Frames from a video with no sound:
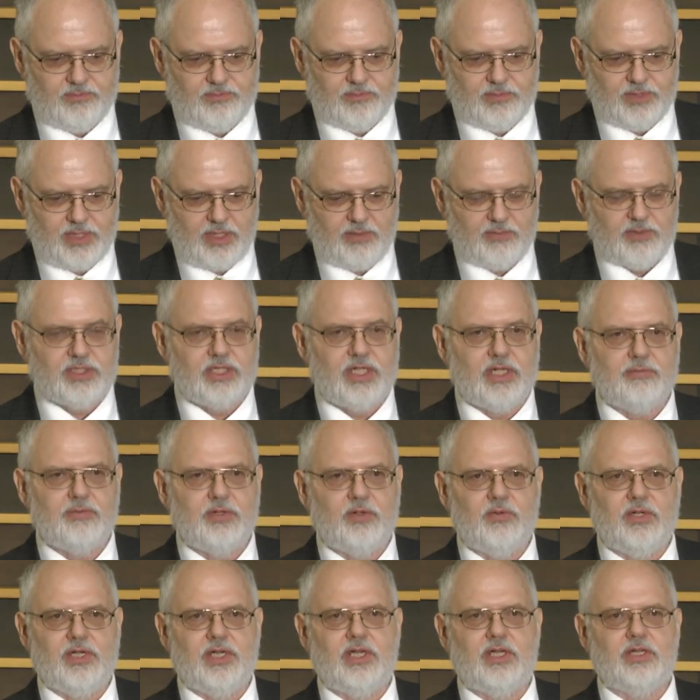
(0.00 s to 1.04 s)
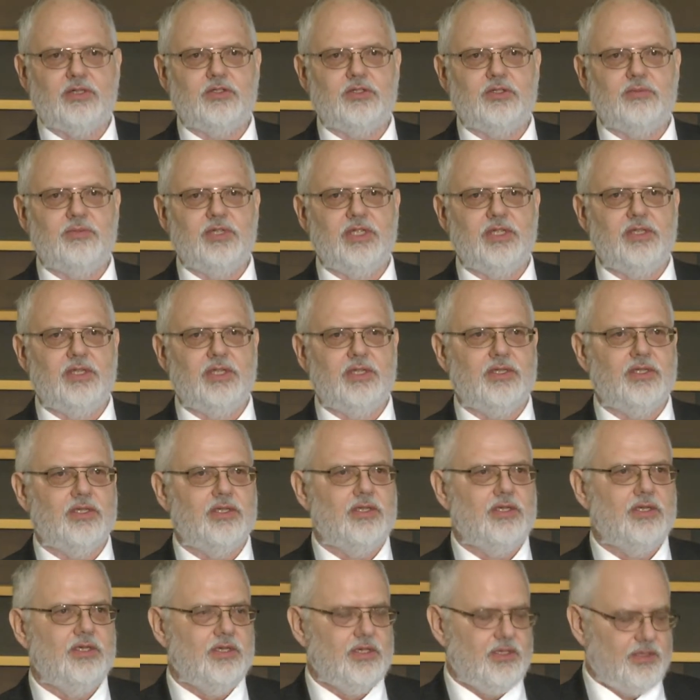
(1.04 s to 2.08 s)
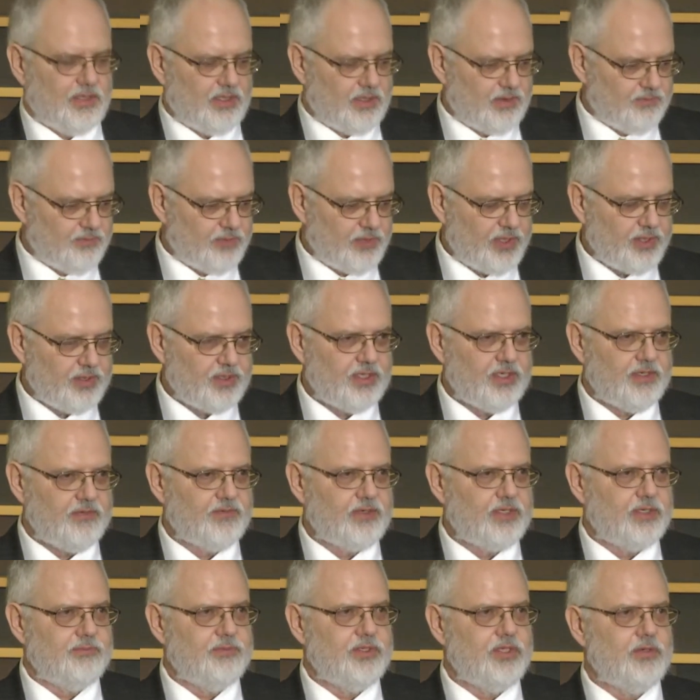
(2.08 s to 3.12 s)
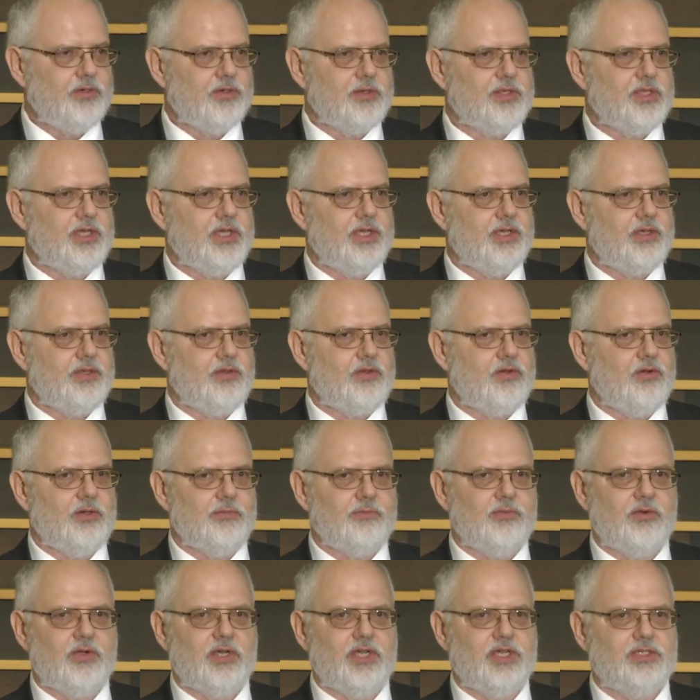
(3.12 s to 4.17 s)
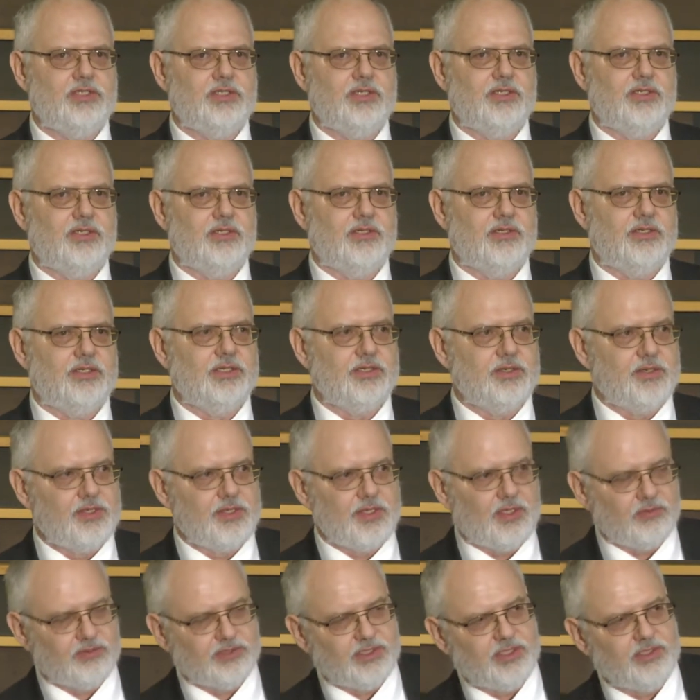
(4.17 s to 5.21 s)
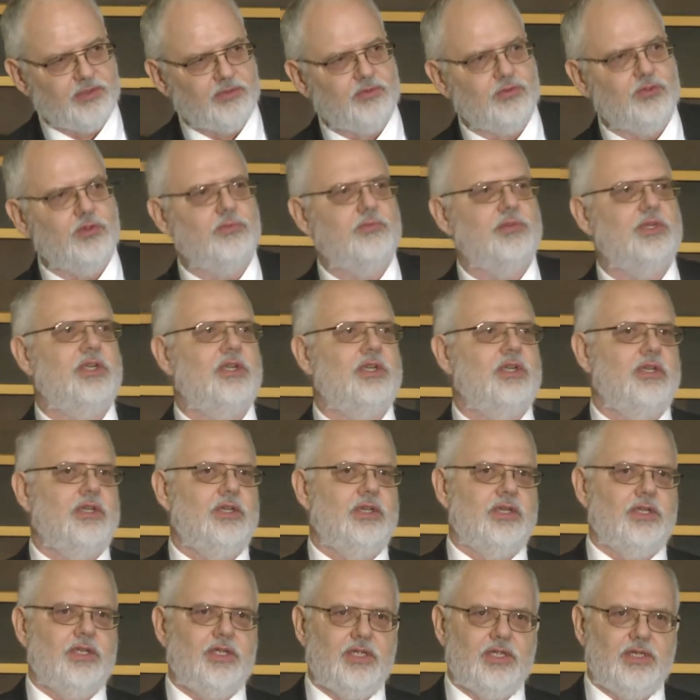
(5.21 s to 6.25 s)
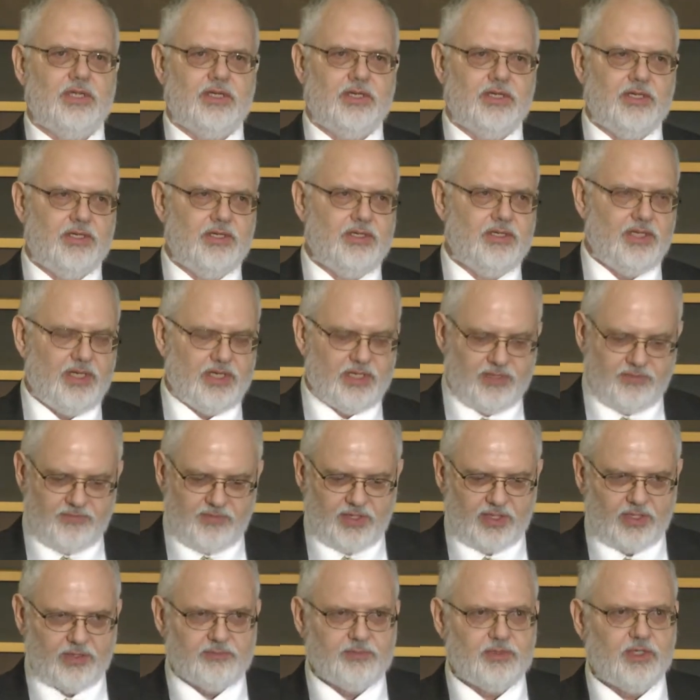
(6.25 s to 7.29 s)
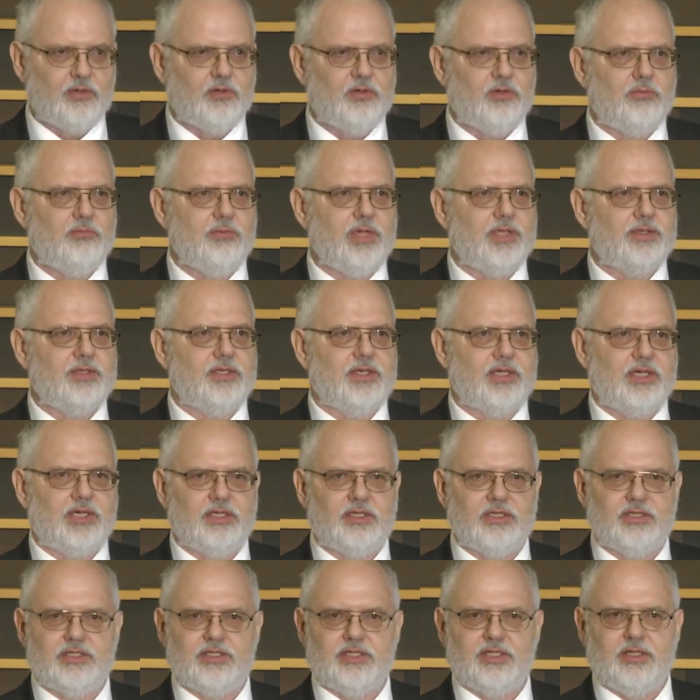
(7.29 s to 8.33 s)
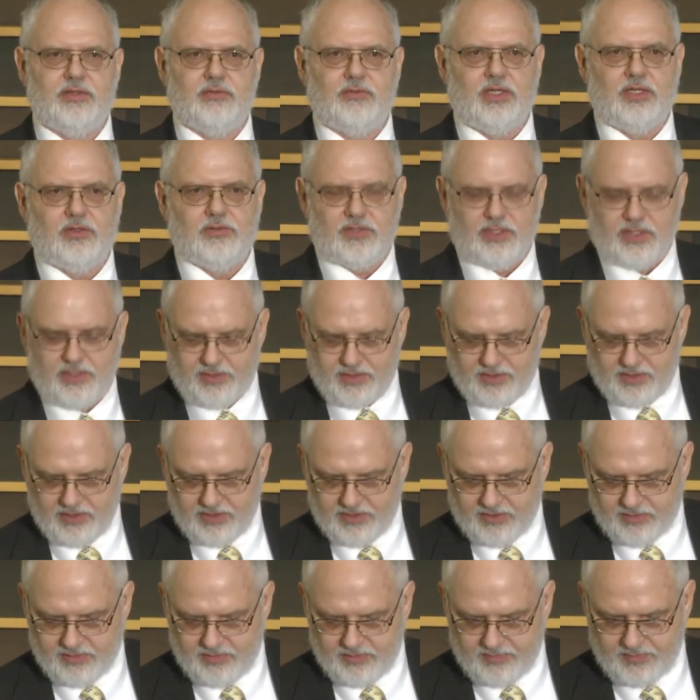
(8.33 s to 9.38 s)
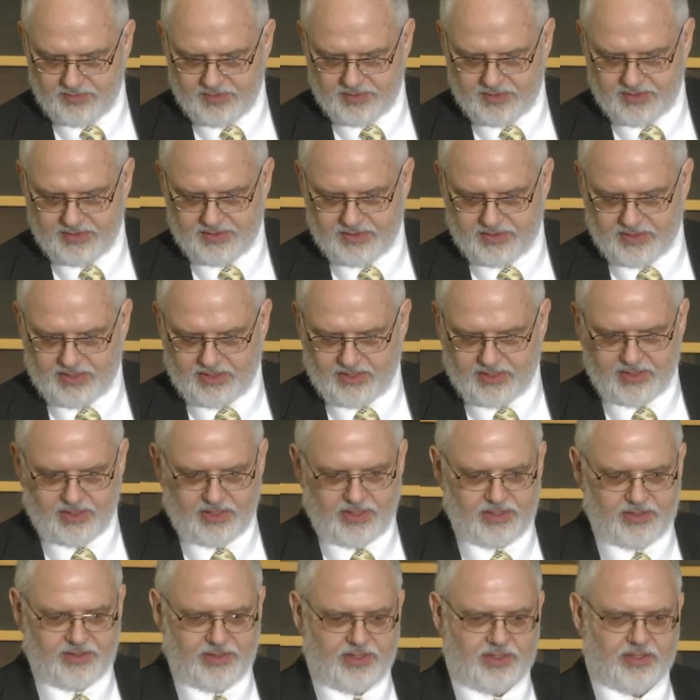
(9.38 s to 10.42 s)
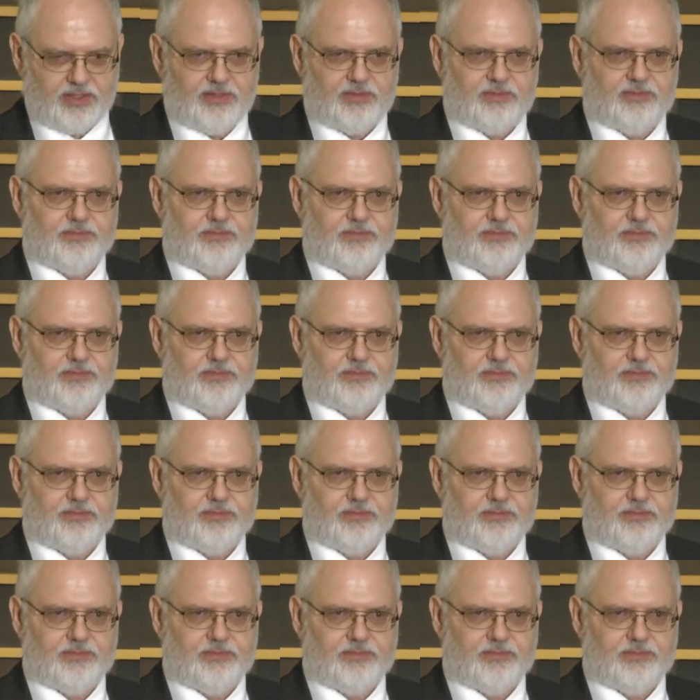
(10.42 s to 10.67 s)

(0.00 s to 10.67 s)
James Champy went on to be the president of Computer Science Corporation Consulting Group, and they developed a whole methodology around this. So this is, I think,